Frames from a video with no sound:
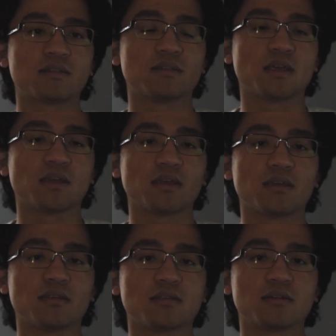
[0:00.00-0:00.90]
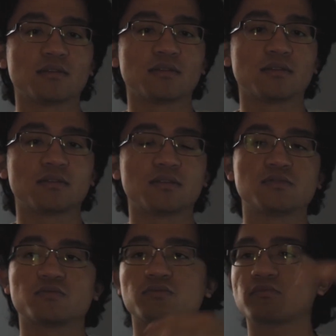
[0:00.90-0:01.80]

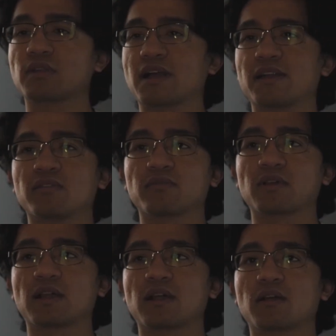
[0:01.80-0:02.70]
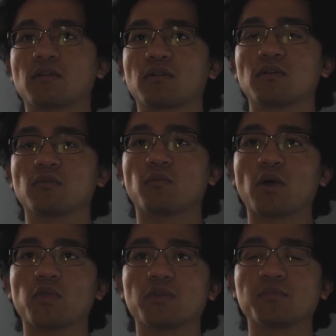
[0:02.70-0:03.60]
These kind of
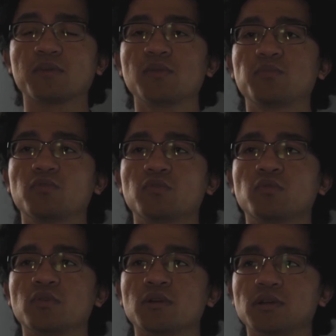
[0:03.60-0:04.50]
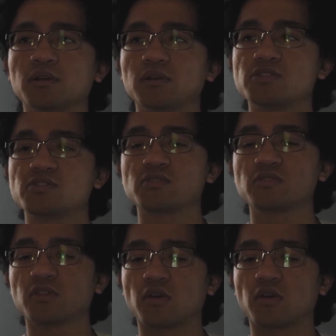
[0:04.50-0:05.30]
wealthy people would just